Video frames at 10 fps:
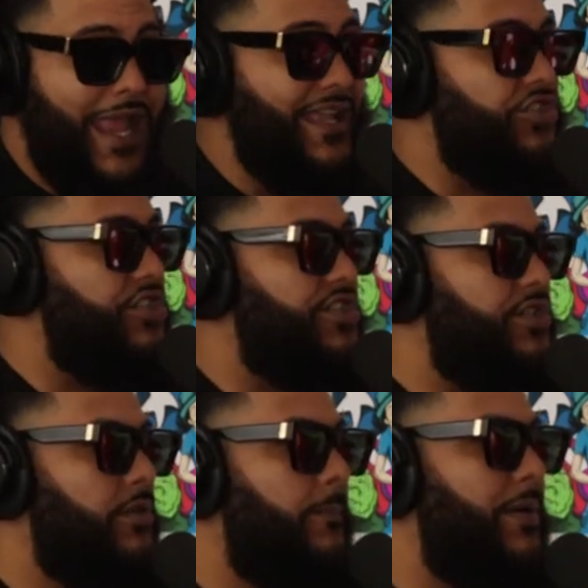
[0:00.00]
and
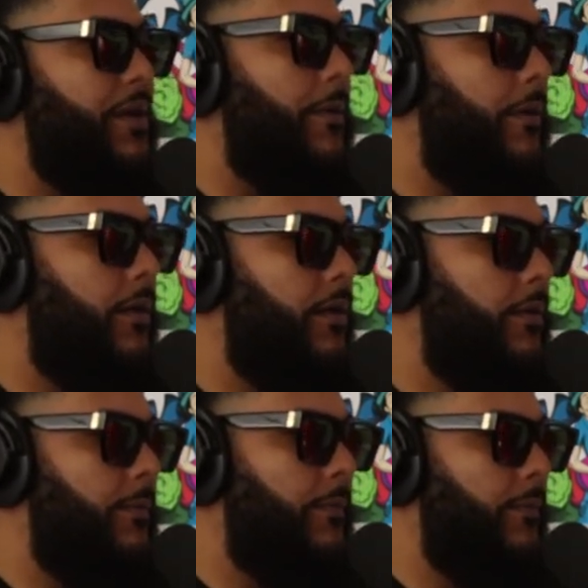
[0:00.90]
just been a
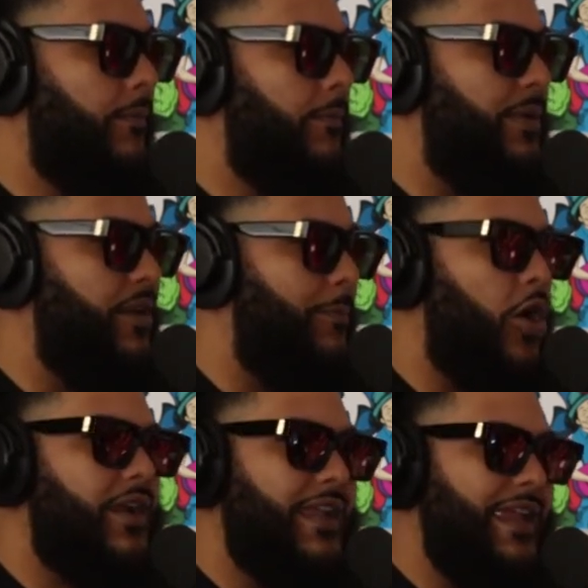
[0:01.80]
been a
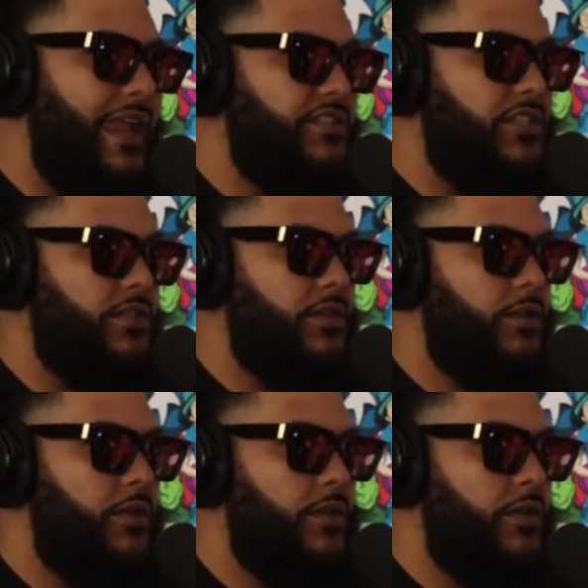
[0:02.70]
marketing agent,